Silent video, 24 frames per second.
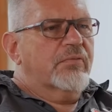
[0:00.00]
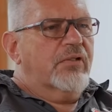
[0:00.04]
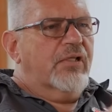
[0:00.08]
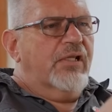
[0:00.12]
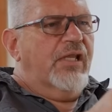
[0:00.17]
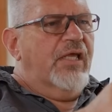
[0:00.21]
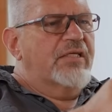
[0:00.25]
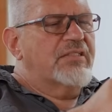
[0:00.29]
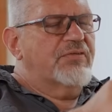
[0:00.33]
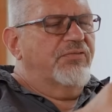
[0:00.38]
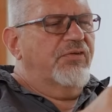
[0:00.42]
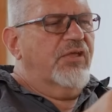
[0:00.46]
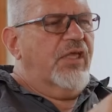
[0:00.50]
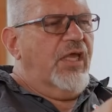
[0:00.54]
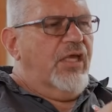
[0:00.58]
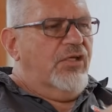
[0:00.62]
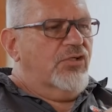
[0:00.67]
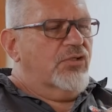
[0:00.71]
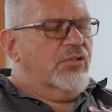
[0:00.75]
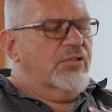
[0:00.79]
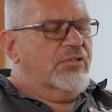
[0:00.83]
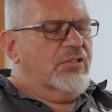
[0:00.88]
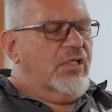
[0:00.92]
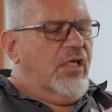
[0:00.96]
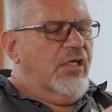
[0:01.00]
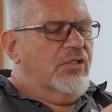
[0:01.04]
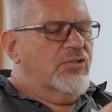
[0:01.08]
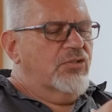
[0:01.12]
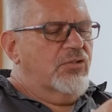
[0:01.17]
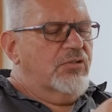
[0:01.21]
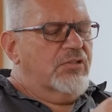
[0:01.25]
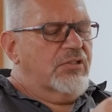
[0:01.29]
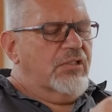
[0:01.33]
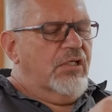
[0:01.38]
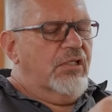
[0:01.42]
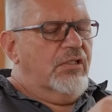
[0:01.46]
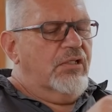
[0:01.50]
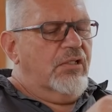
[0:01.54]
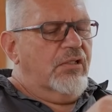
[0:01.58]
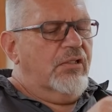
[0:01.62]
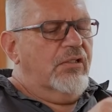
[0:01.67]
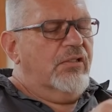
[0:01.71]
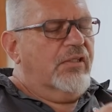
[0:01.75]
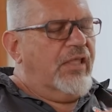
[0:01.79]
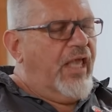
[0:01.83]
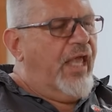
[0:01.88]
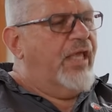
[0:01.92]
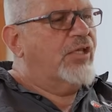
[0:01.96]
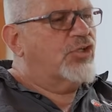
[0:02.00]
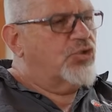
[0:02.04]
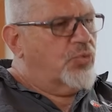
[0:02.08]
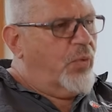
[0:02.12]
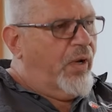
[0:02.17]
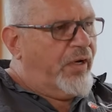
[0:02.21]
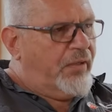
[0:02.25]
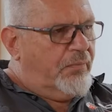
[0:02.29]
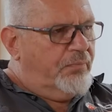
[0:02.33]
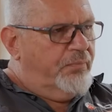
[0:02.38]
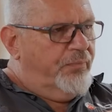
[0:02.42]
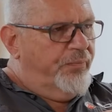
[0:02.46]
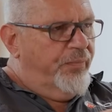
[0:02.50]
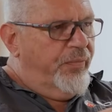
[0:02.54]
classification. So as you said, the, the H1.